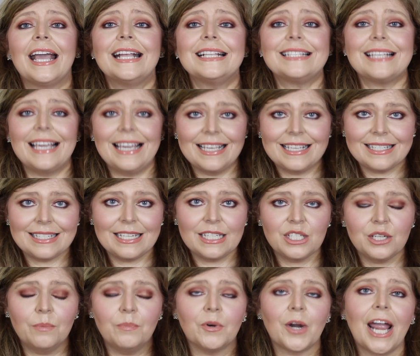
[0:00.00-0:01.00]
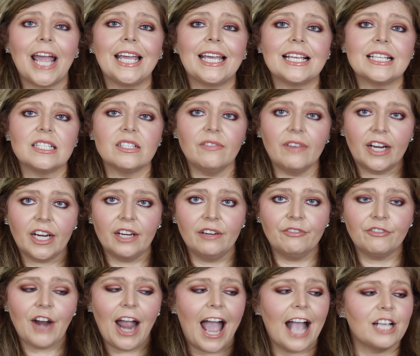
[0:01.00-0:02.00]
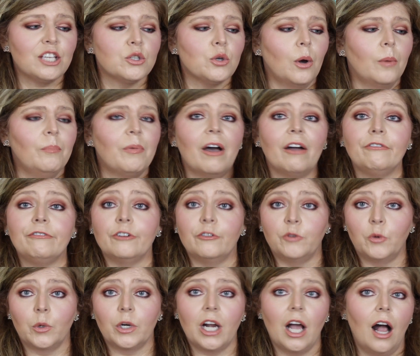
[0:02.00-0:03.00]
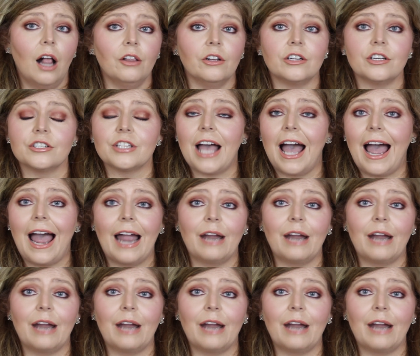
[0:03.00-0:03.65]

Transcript: It's easy to break. It's very fragile, but for $4,